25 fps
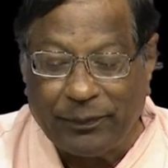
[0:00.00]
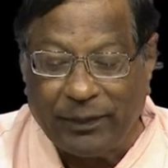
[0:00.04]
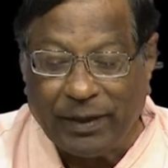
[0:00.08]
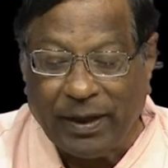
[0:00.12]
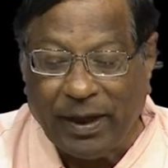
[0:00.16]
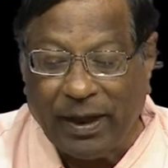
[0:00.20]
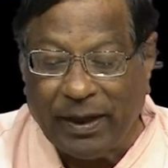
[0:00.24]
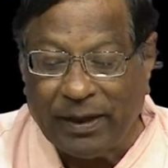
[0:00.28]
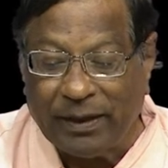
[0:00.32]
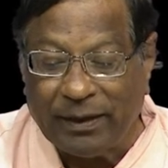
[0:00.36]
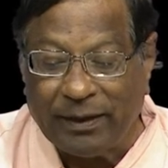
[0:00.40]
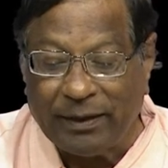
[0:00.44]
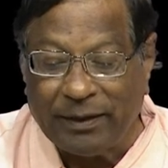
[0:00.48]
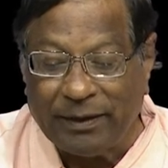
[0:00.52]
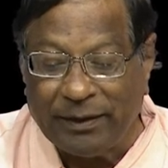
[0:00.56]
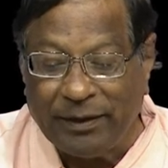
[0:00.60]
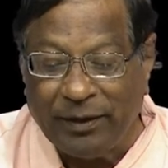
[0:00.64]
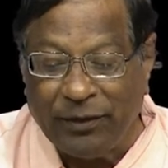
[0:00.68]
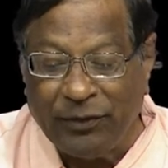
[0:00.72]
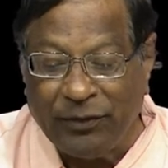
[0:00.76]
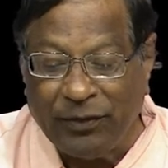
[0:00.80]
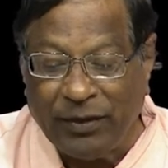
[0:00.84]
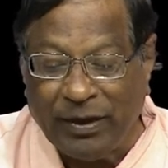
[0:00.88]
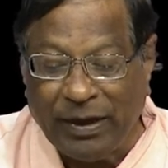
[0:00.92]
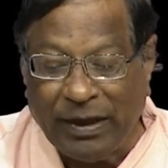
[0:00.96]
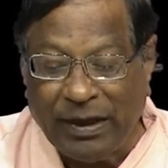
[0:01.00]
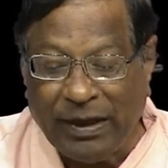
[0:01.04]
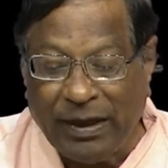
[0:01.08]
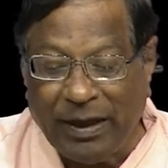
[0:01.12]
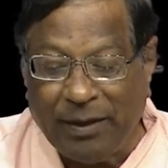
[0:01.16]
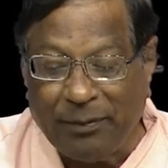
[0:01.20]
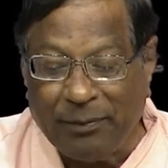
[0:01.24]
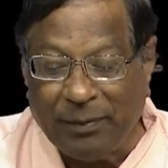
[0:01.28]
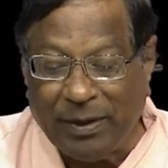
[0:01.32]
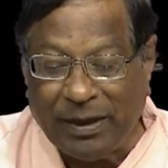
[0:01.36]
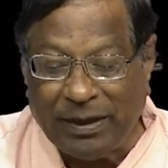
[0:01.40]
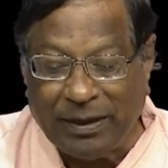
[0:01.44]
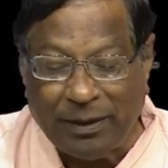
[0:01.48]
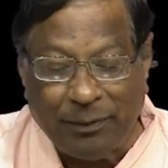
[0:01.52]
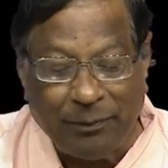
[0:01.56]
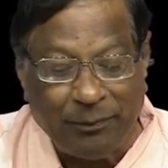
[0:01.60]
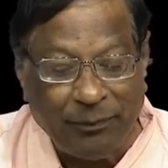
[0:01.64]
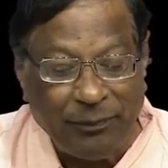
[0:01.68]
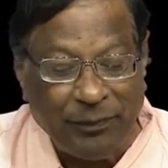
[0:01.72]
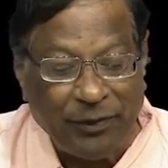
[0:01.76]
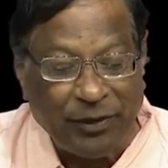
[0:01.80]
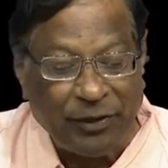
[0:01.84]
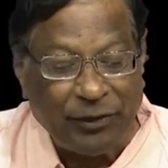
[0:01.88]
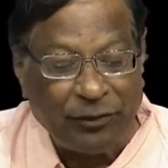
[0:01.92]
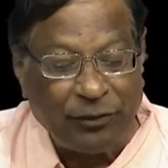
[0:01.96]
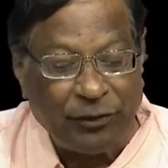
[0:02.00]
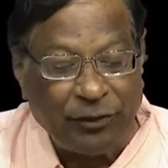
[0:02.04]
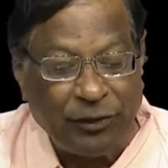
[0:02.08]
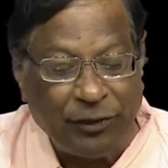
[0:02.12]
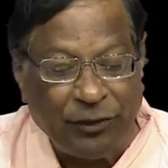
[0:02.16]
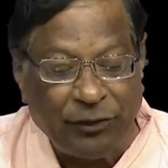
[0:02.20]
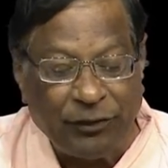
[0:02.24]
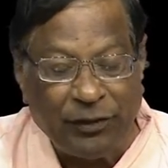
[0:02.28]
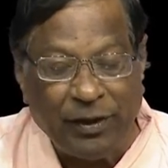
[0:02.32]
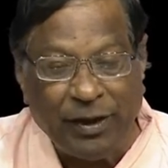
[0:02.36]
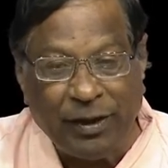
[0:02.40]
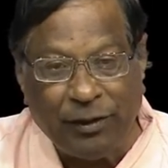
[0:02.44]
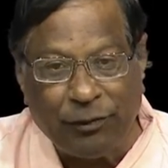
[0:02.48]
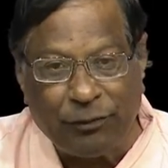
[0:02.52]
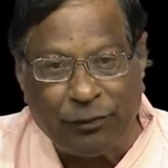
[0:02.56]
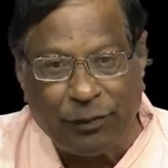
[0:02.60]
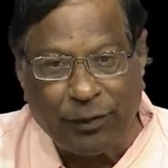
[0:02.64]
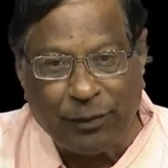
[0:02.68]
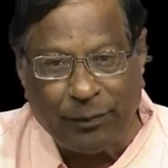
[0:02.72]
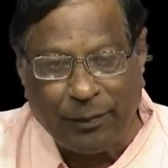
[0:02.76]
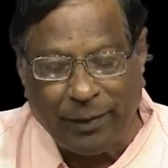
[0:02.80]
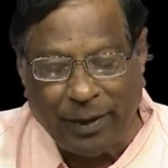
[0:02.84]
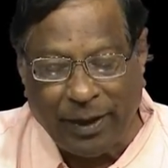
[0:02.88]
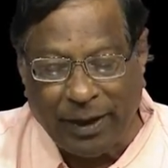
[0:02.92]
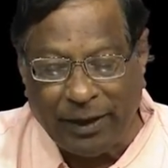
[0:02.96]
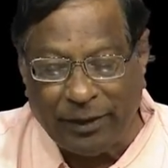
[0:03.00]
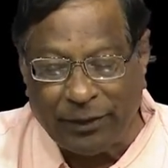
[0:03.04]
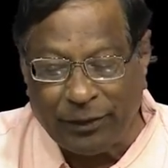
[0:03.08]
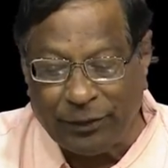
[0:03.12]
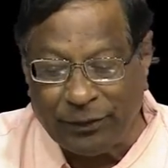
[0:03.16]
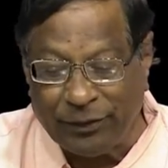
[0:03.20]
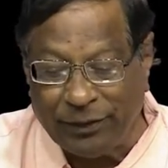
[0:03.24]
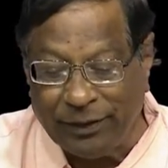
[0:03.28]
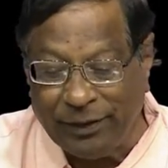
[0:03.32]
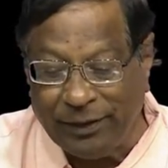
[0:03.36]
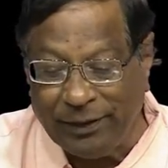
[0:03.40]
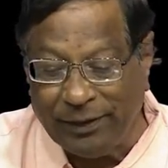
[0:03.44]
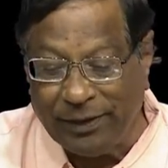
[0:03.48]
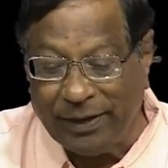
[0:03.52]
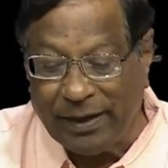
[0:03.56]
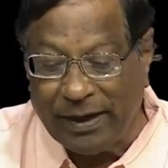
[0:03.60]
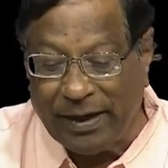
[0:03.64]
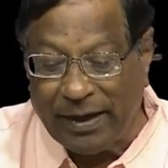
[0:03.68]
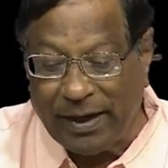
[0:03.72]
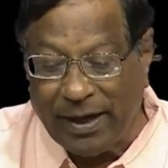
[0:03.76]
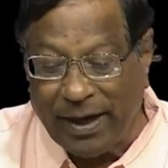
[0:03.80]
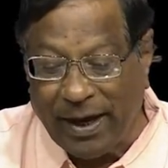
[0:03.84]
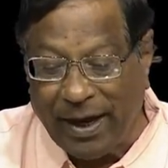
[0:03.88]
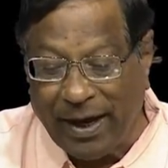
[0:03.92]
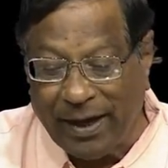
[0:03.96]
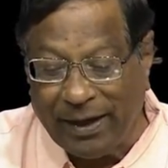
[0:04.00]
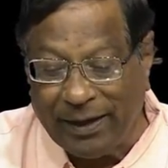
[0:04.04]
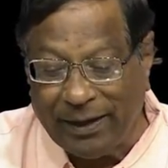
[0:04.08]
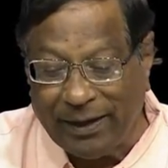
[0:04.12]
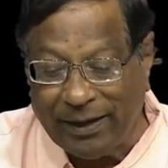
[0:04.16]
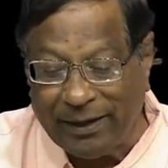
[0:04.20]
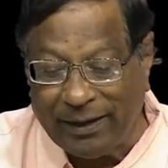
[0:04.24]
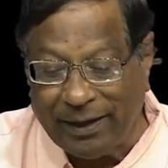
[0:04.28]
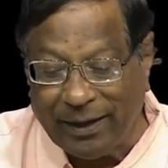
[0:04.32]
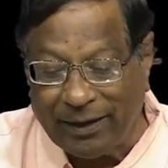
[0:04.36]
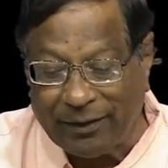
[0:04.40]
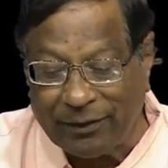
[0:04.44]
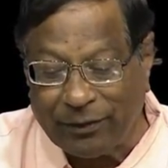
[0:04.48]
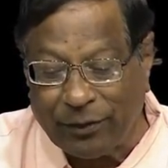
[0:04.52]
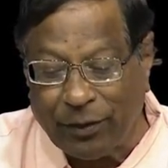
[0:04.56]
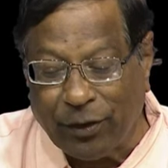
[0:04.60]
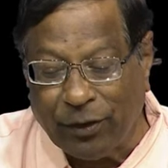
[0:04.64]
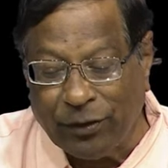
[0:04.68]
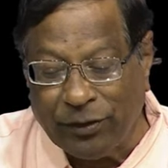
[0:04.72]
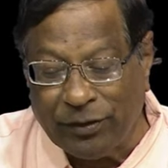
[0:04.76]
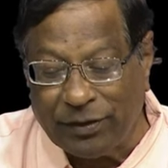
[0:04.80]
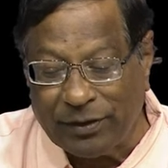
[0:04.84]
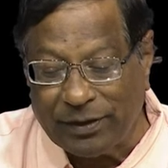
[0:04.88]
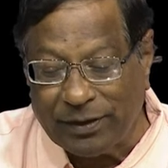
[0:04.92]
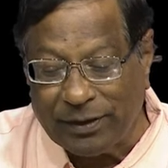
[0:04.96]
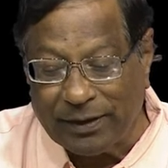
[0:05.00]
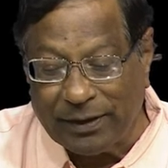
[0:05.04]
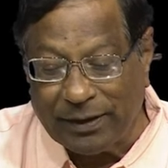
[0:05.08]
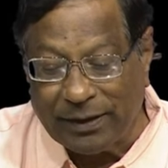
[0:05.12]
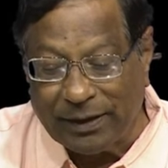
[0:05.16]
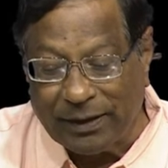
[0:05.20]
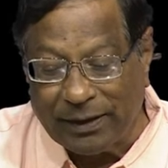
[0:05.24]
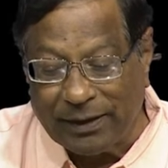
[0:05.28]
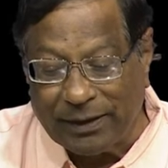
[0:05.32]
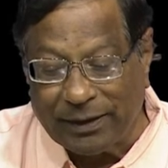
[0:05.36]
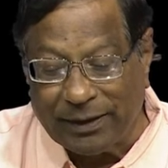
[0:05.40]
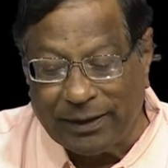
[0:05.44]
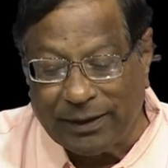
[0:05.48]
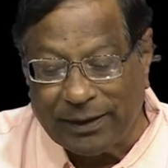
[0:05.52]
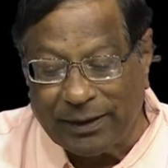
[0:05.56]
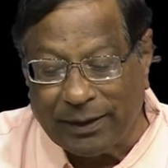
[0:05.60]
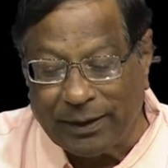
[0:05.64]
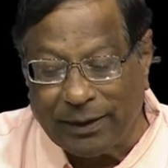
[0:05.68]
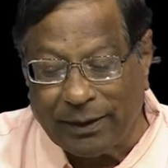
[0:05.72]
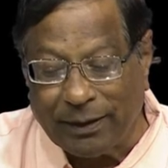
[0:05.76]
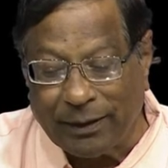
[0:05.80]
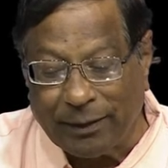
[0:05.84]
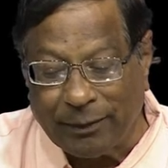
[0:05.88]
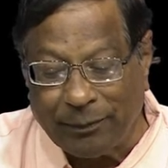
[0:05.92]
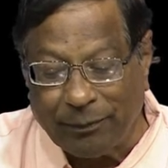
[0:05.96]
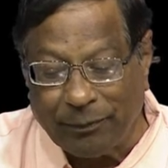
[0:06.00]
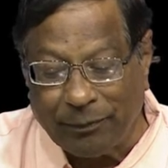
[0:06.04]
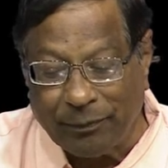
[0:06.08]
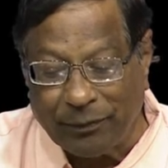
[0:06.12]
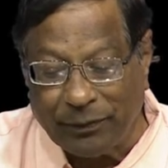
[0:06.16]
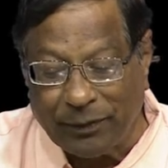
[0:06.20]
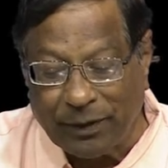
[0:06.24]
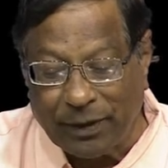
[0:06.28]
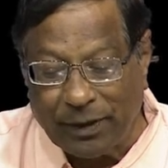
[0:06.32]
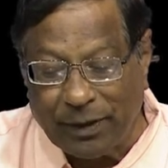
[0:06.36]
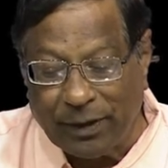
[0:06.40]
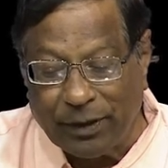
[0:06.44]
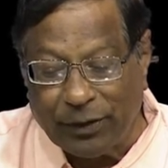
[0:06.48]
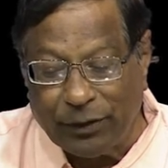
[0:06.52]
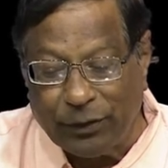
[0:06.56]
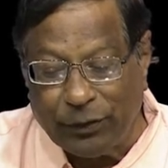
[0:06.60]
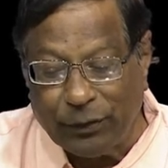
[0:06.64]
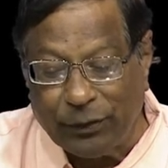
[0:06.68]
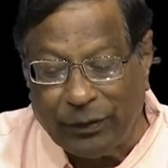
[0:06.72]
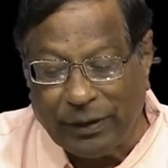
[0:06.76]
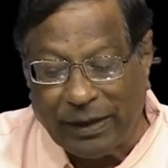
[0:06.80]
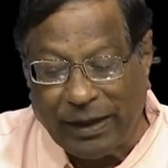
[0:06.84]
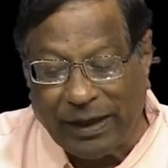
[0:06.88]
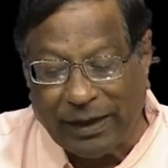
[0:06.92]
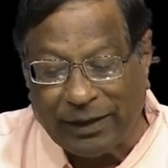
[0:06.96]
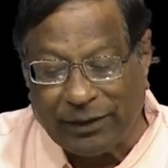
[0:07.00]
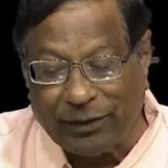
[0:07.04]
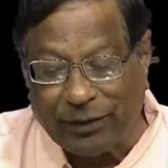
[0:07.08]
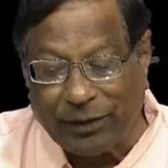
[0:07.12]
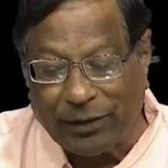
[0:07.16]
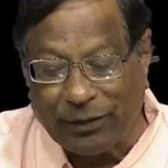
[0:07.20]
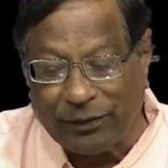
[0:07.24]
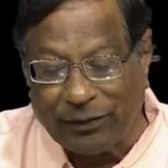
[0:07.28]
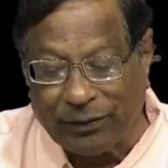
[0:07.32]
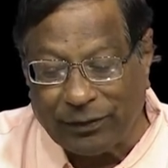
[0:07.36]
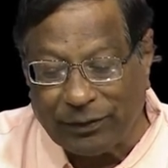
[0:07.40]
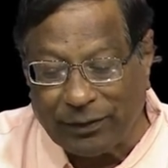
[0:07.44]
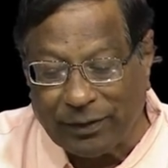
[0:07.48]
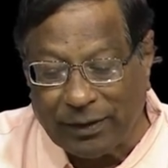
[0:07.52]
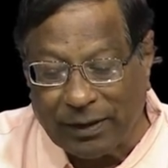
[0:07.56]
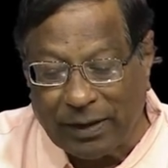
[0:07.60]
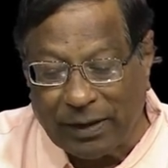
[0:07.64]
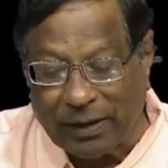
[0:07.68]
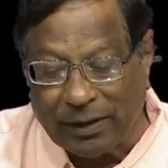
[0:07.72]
and this helium atom is distinct from hydrogen and it has got 2 electrons.